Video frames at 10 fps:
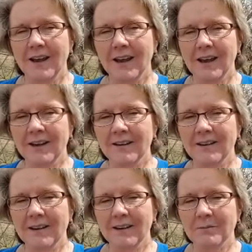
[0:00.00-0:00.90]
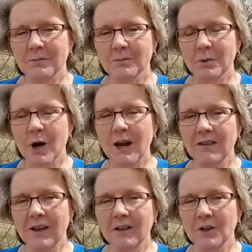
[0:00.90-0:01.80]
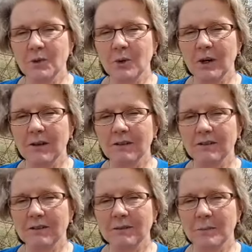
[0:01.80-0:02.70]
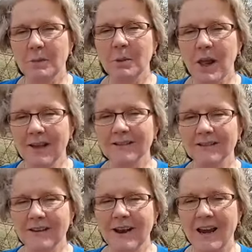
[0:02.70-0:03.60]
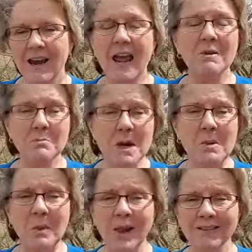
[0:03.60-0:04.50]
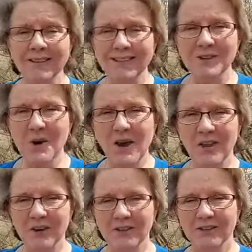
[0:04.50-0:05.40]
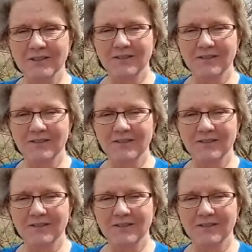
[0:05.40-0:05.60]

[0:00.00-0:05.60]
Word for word: And uh, praying that you will be blessed today and be a blessing to others.